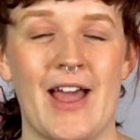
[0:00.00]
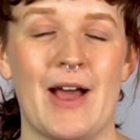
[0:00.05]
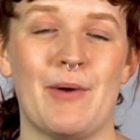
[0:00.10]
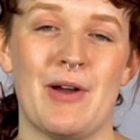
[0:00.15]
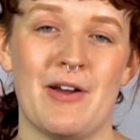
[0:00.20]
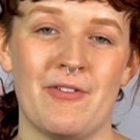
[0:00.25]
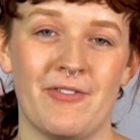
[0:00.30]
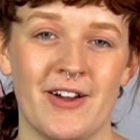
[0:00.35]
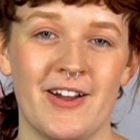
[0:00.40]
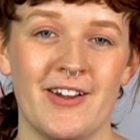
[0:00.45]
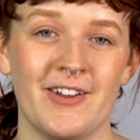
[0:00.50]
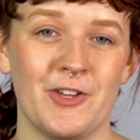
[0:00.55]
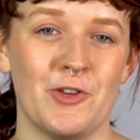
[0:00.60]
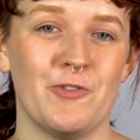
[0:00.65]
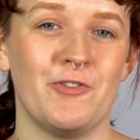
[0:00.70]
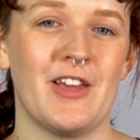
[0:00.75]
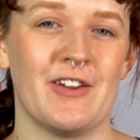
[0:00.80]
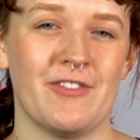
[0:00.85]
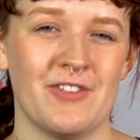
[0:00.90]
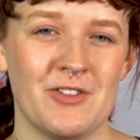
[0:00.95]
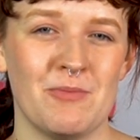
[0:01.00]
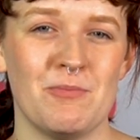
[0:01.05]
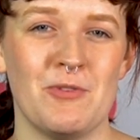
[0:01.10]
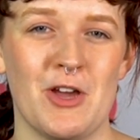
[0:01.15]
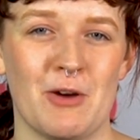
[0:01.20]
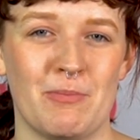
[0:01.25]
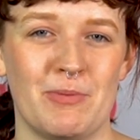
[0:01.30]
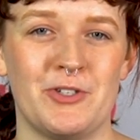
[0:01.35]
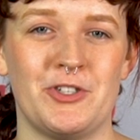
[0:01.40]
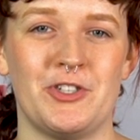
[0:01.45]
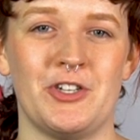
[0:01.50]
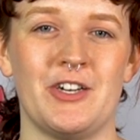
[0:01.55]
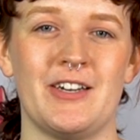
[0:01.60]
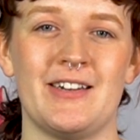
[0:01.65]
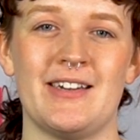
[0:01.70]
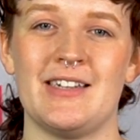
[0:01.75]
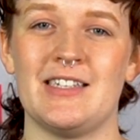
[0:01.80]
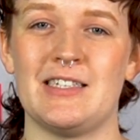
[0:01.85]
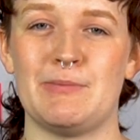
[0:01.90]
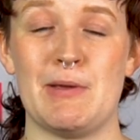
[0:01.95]
However, you've given them the
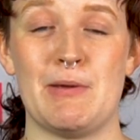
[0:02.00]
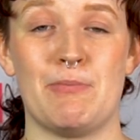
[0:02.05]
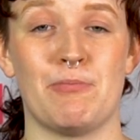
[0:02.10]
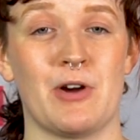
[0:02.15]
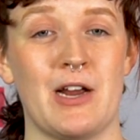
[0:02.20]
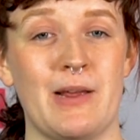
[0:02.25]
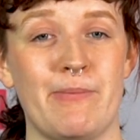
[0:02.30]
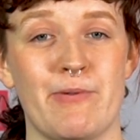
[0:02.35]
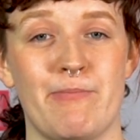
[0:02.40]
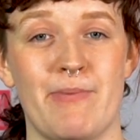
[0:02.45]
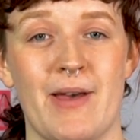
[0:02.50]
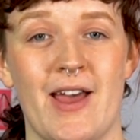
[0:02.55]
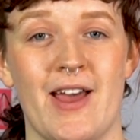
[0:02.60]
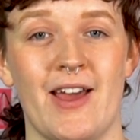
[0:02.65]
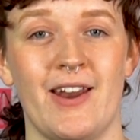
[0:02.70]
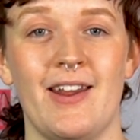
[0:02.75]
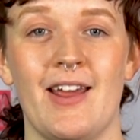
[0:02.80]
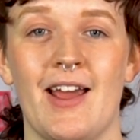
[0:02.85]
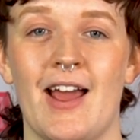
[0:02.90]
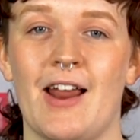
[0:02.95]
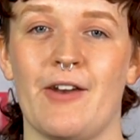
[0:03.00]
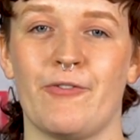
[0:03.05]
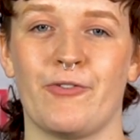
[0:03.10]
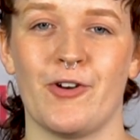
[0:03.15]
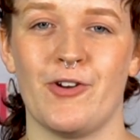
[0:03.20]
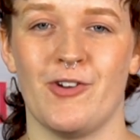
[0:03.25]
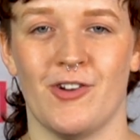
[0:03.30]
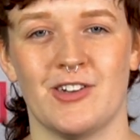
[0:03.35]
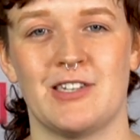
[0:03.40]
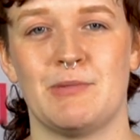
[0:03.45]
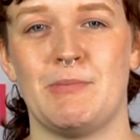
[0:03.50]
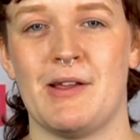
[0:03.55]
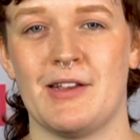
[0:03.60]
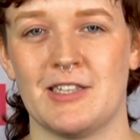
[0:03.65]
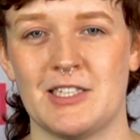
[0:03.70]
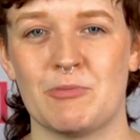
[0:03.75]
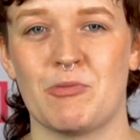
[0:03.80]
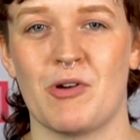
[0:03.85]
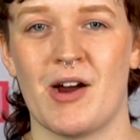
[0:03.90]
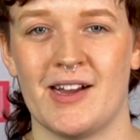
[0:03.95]
opportunity to be pre-prepared and for it not to be a
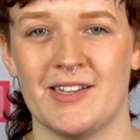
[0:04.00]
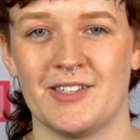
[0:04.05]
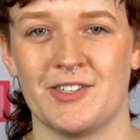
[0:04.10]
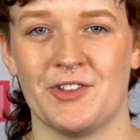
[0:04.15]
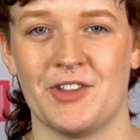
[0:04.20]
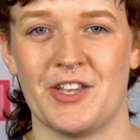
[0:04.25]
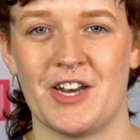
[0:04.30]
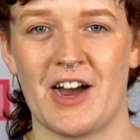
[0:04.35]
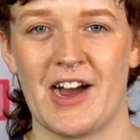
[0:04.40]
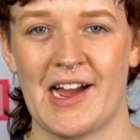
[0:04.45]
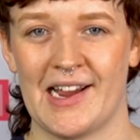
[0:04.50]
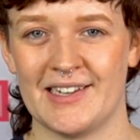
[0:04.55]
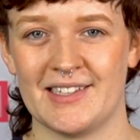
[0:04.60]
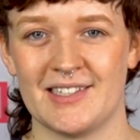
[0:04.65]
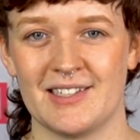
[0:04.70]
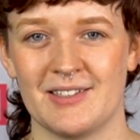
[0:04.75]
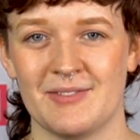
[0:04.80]
surprise on the night.